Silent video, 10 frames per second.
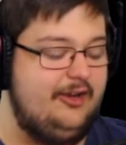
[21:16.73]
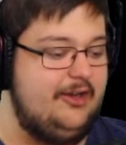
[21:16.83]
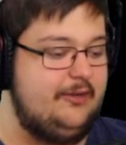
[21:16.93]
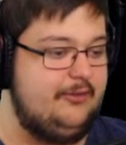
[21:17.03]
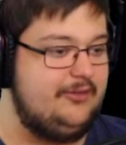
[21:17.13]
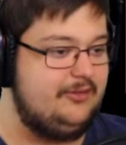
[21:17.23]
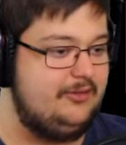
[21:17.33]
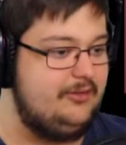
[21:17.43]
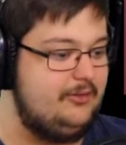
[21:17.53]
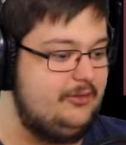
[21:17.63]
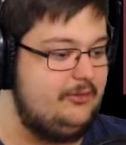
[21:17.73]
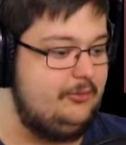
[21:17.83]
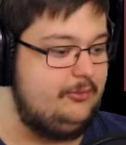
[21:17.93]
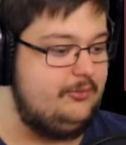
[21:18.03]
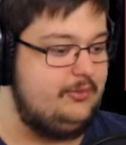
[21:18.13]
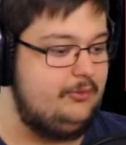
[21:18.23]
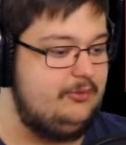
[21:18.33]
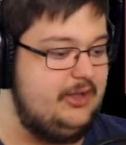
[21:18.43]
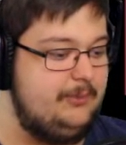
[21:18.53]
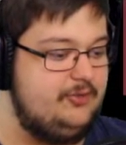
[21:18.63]
you you
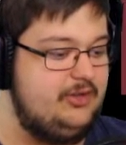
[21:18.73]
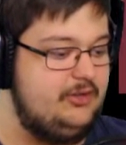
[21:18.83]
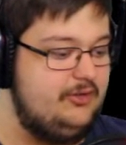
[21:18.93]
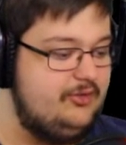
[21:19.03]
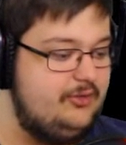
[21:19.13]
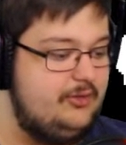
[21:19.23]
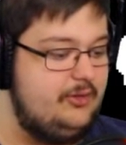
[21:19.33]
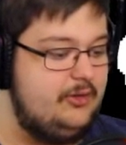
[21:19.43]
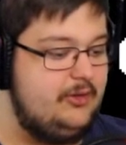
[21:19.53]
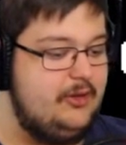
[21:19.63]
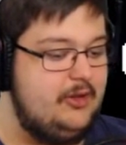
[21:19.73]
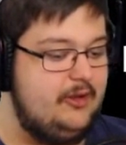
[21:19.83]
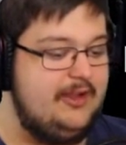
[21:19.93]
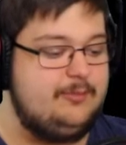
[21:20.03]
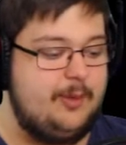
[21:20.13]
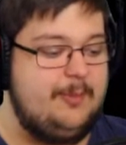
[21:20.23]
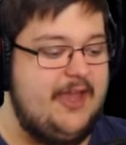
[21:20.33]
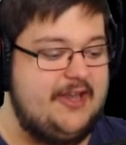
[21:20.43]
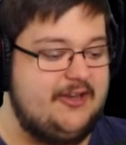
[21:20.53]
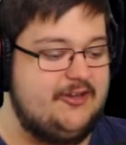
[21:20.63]
damn genius. That's my
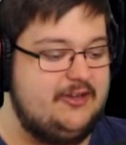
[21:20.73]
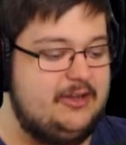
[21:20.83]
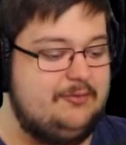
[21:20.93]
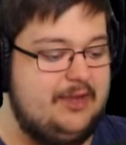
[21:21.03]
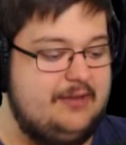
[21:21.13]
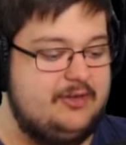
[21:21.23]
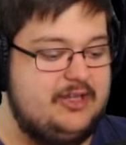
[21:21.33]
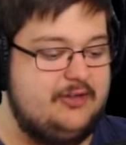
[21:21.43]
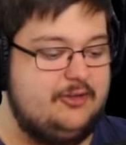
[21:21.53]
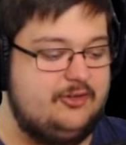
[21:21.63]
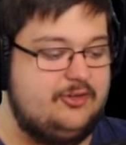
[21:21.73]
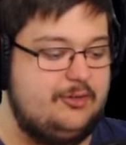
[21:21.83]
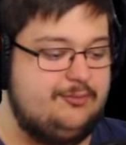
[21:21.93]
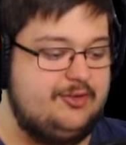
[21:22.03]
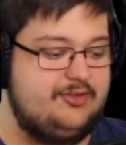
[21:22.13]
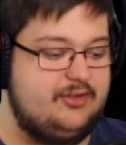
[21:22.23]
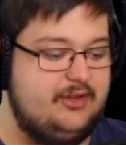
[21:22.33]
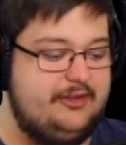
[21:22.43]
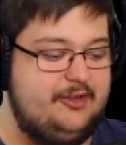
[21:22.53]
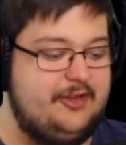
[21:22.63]
bed! If I ever get to the surface,
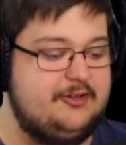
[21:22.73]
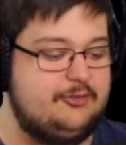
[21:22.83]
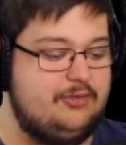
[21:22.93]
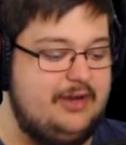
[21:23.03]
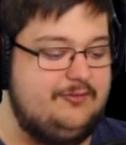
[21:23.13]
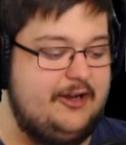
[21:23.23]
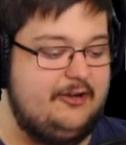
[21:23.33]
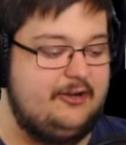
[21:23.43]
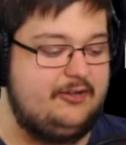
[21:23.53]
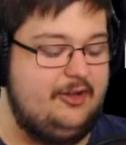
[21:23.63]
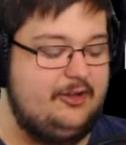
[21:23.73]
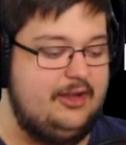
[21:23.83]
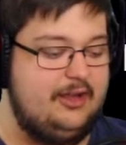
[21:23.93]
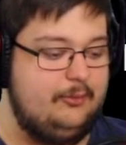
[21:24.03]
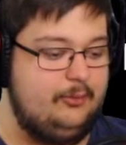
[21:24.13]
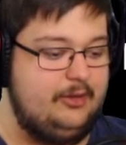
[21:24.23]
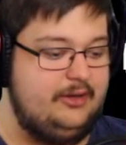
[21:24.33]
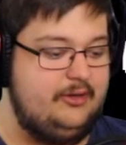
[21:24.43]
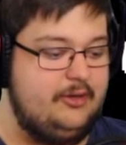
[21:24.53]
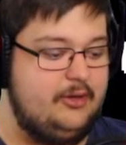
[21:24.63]
I'd like to drive down a long
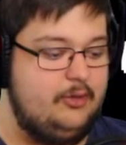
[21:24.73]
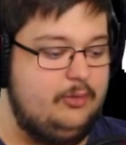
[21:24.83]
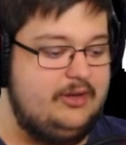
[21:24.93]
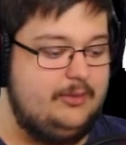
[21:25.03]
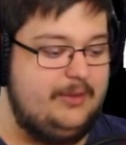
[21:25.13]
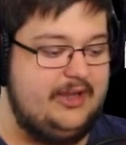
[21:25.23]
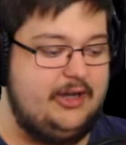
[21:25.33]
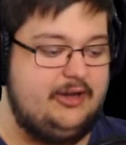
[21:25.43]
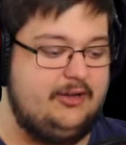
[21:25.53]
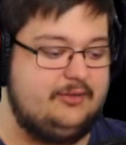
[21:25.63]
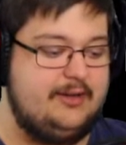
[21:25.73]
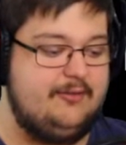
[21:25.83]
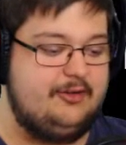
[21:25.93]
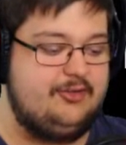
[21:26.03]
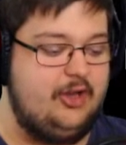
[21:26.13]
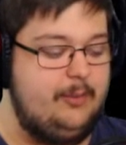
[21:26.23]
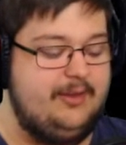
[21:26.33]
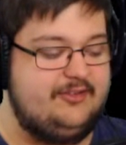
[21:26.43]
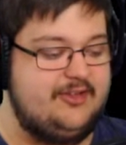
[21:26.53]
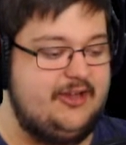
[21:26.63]
highway. Wind in my hair, he doesn't have hair. Sun on
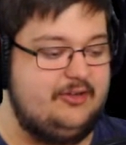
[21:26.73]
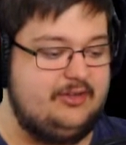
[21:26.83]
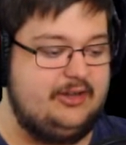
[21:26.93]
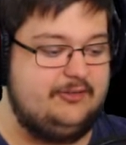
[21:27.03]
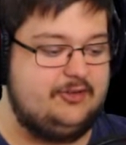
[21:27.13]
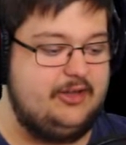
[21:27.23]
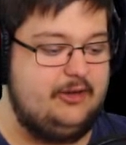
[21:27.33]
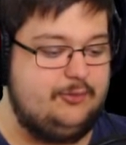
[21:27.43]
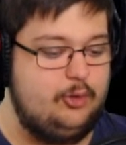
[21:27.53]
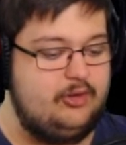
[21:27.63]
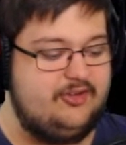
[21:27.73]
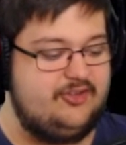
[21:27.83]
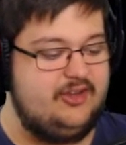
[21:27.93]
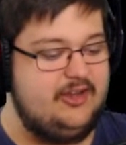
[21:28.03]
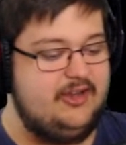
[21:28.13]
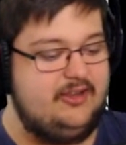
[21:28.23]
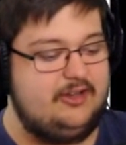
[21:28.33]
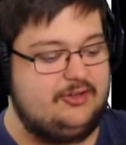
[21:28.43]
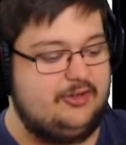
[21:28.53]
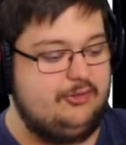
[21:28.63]
my skin doesn't have skin. Of course!
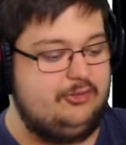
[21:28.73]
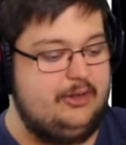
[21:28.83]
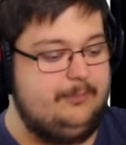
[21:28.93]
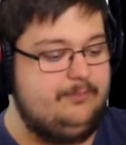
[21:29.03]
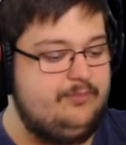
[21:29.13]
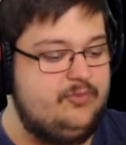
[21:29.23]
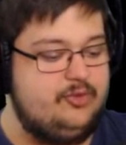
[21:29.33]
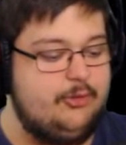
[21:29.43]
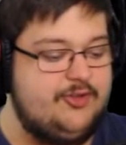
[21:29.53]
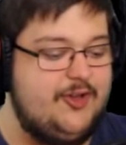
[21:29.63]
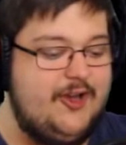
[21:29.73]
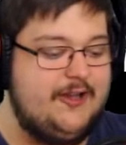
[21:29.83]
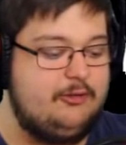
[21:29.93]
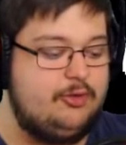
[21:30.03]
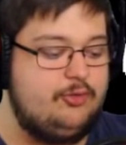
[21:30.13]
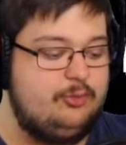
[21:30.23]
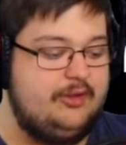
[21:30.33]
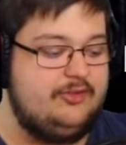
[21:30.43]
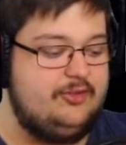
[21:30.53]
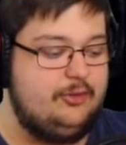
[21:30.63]
That's just a dream. So instead I cruise
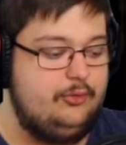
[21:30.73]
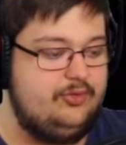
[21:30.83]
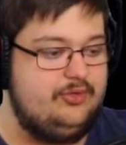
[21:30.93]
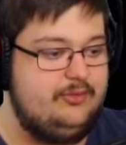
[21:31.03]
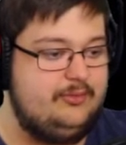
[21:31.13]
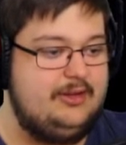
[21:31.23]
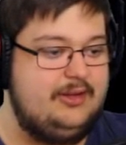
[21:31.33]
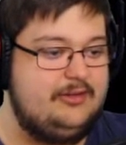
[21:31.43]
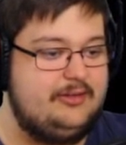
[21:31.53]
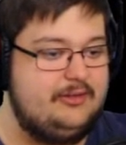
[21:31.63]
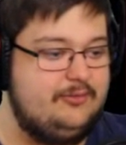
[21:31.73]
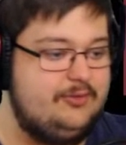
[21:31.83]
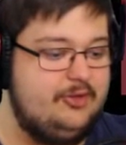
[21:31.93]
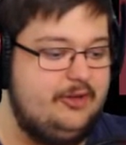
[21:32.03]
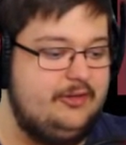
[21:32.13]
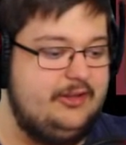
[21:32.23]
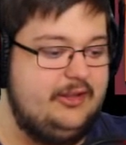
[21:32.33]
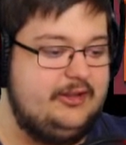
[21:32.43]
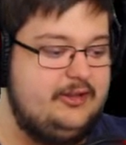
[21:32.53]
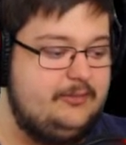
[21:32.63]
while I snooze. Eh, eh solid, I
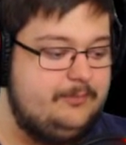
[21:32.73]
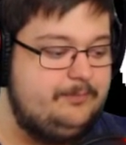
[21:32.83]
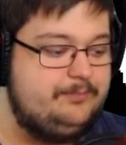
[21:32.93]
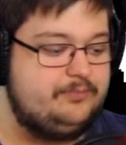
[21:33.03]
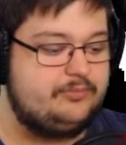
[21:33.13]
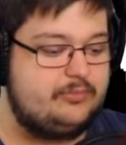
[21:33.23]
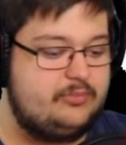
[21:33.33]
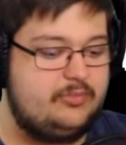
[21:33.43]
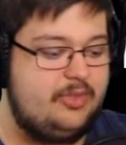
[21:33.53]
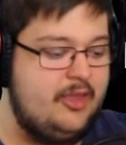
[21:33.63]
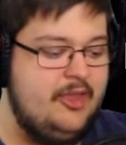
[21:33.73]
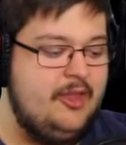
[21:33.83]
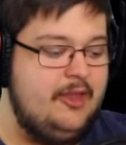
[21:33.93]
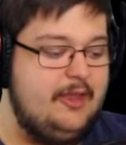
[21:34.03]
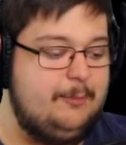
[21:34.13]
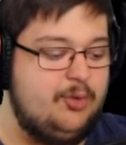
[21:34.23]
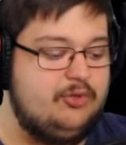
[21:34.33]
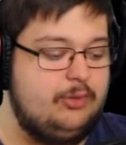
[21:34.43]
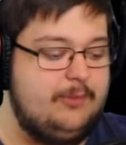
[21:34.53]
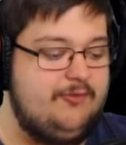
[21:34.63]
like it. That
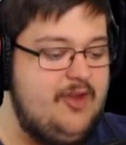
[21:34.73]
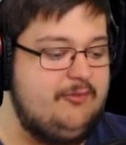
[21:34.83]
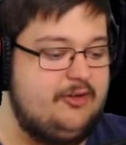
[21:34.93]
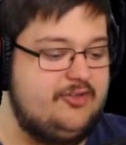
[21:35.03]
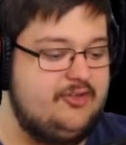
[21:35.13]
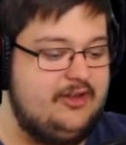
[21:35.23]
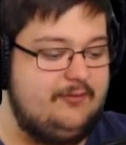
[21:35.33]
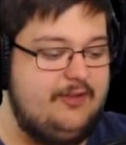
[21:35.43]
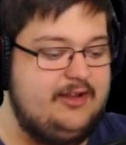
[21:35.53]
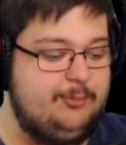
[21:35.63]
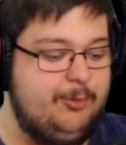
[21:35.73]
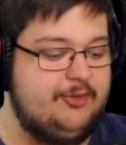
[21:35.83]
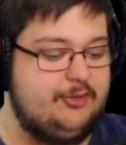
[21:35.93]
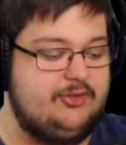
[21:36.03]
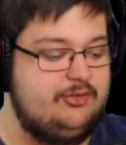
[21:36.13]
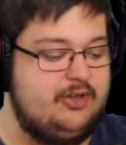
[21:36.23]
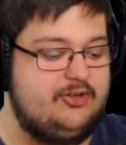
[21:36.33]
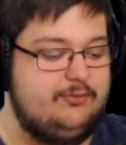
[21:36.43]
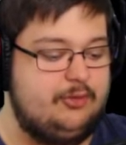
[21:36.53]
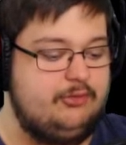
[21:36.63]
book's one of my favorites, Advanced Puzzle
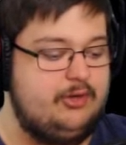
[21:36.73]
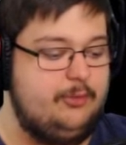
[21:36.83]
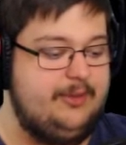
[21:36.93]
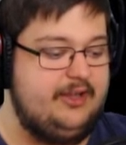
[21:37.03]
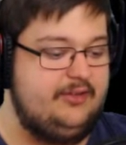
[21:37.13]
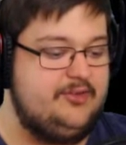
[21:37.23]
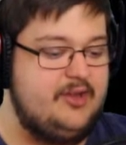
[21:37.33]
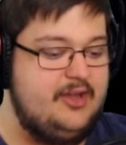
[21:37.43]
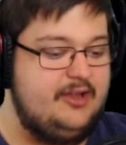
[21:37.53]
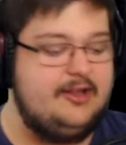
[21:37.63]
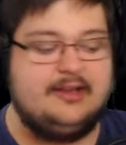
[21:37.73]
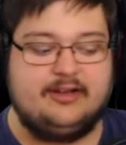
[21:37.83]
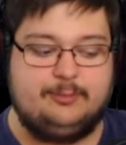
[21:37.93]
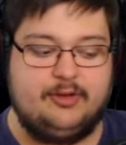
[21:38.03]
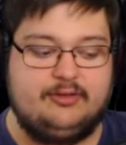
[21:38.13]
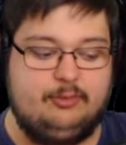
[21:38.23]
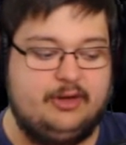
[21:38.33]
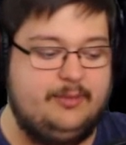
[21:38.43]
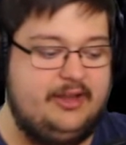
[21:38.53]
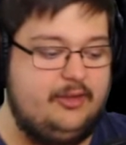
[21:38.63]
Construction for Critical Minds. That next book is
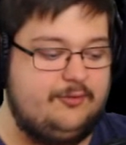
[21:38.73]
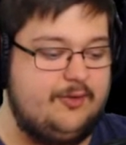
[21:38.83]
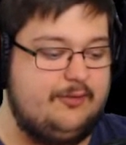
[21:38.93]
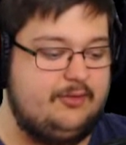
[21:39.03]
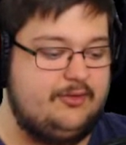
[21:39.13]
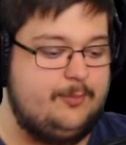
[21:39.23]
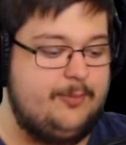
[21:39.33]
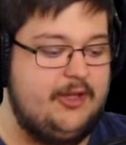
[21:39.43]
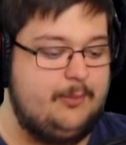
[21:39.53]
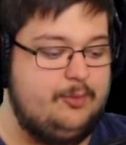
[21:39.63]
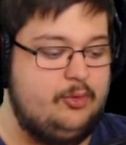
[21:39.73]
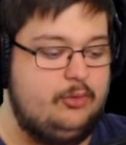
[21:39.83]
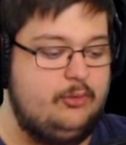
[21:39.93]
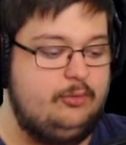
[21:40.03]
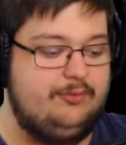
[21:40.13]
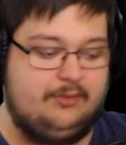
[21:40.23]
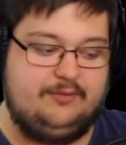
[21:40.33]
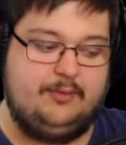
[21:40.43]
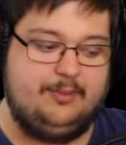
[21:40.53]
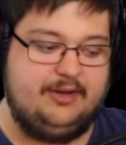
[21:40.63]
one of my other favorites, Peekaboo with
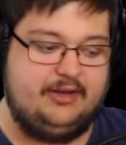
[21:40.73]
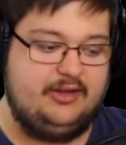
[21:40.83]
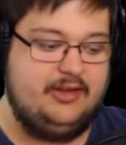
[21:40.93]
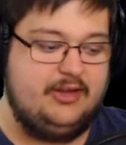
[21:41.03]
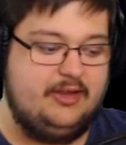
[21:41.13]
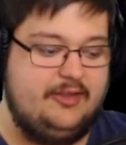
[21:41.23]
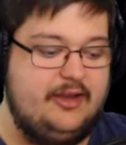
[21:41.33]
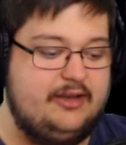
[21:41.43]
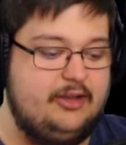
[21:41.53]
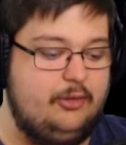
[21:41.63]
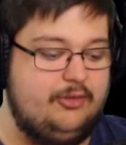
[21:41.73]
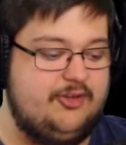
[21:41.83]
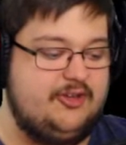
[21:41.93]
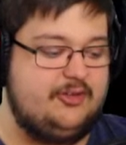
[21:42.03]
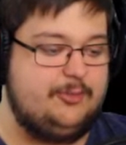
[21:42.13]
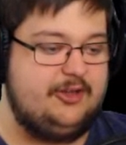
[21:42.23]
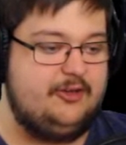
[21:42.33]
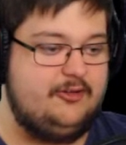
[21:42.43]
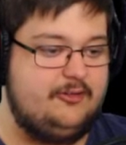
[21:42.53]
Fluffy Bunny. The ending always gets me.